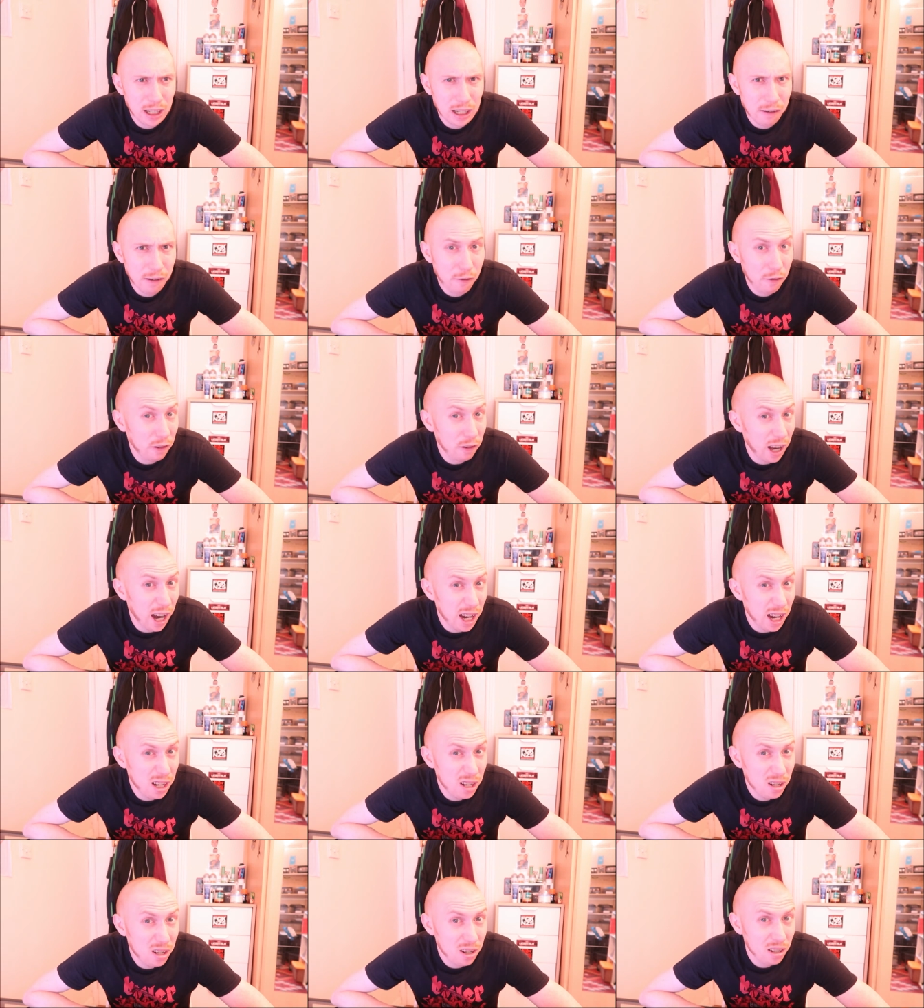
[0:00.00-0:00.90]

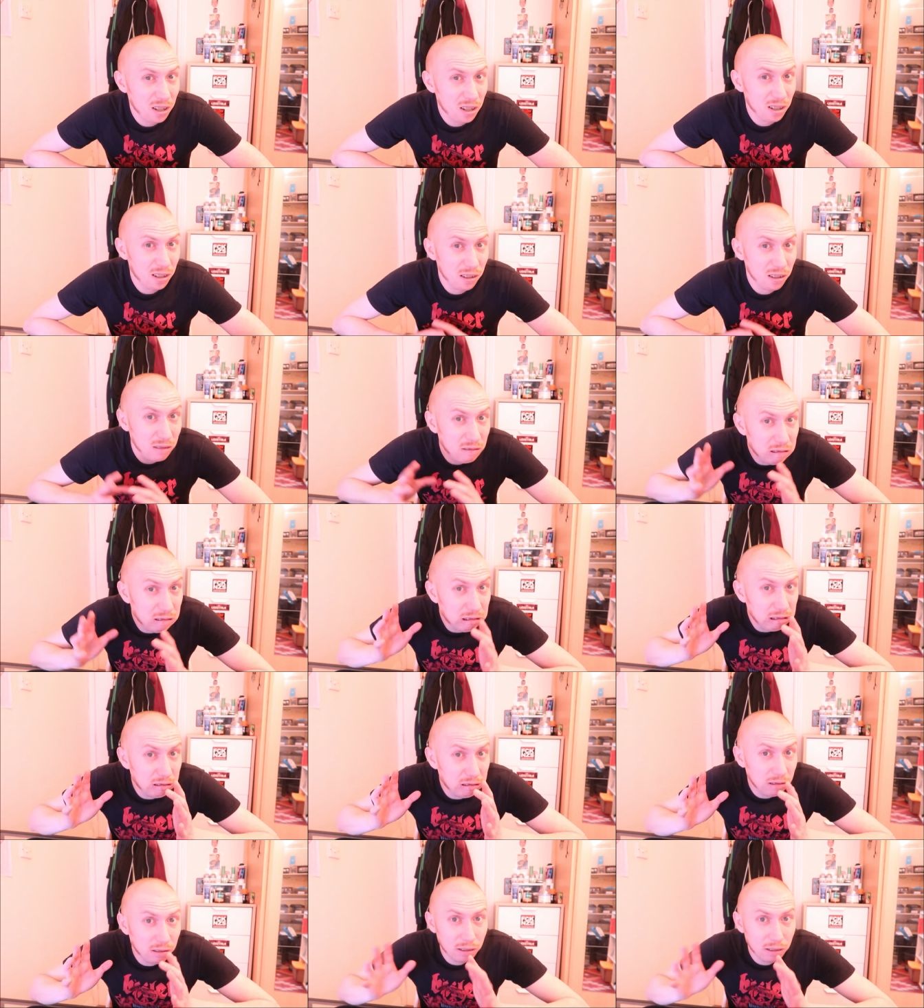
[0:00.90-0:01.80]
French.
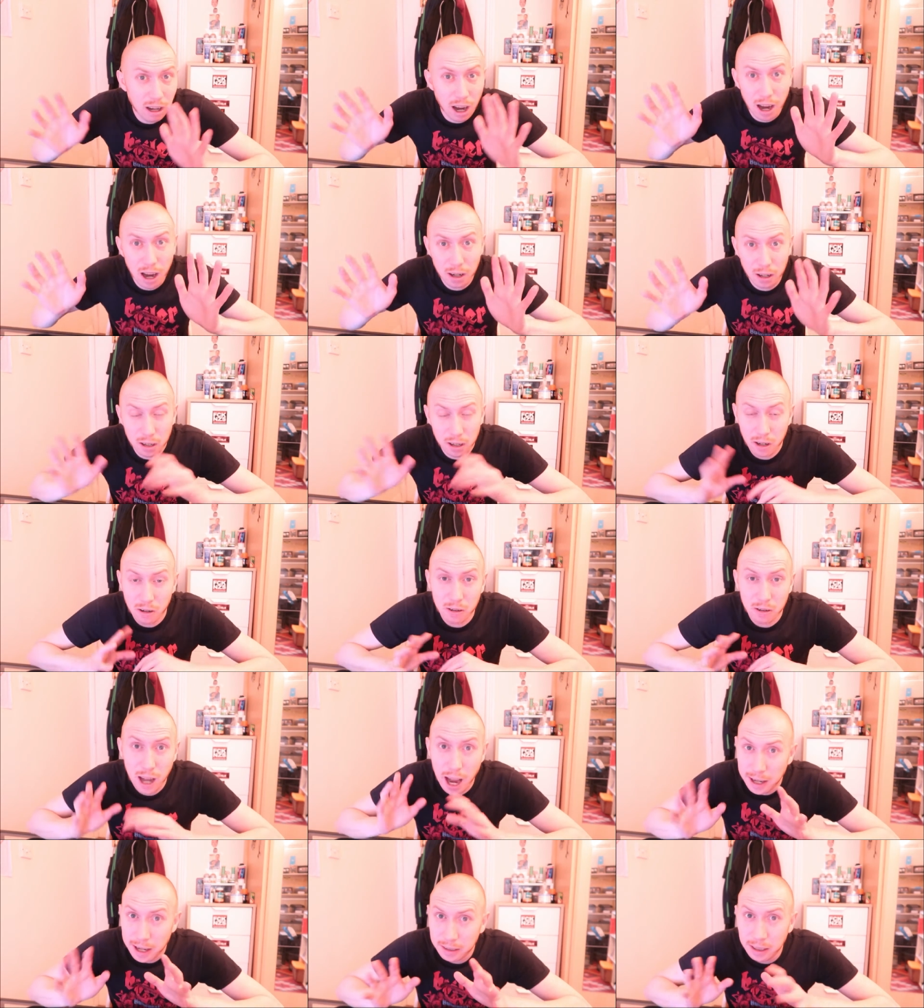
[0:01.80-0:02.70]
I don't
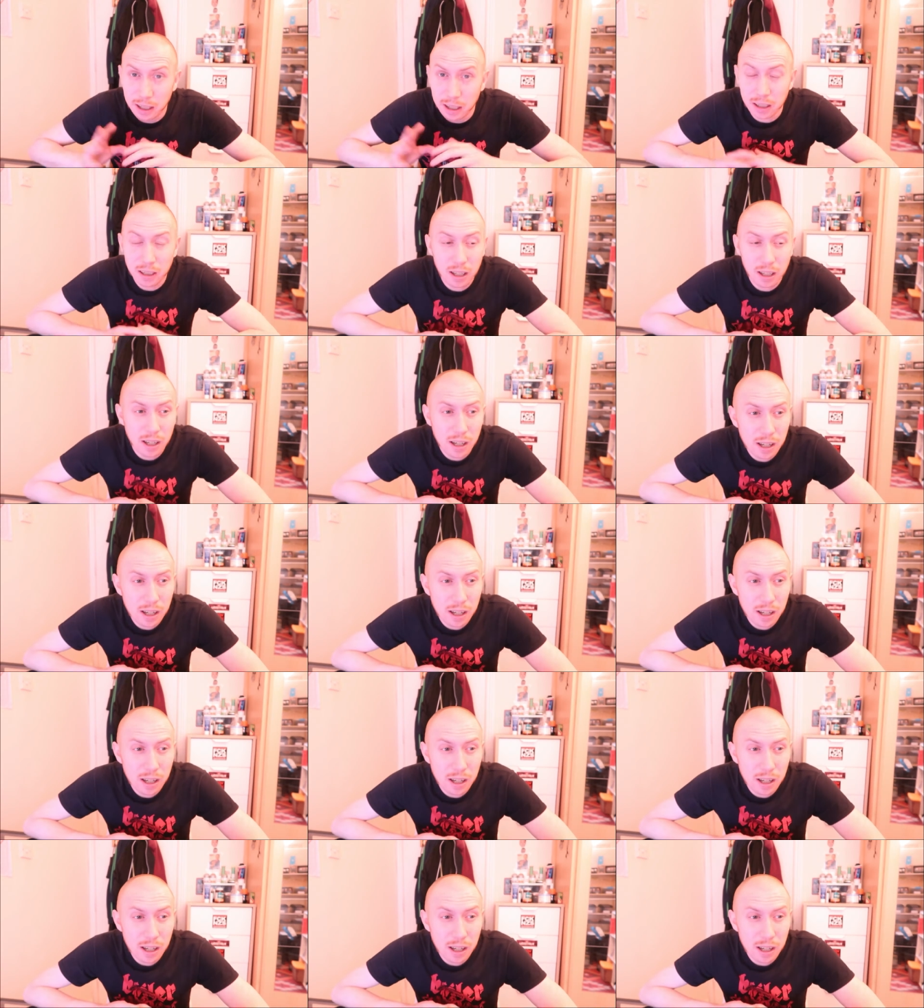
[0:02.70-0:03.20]
know, I think.